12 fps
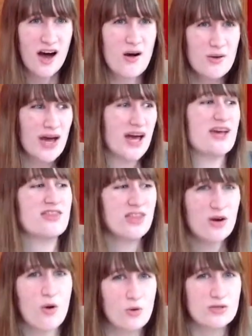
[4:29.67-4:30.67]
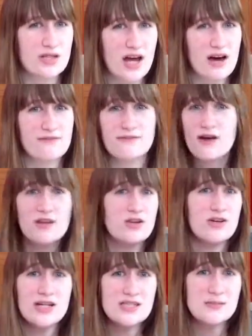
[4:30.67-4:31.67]
okay, they're old enough. They're
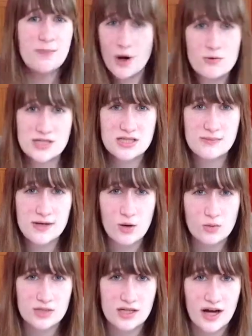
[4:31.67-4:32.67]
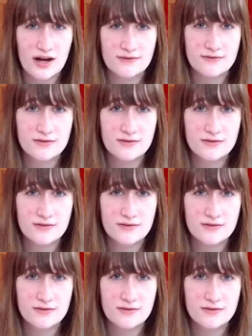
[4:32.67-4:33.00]
not supposed to be old enough.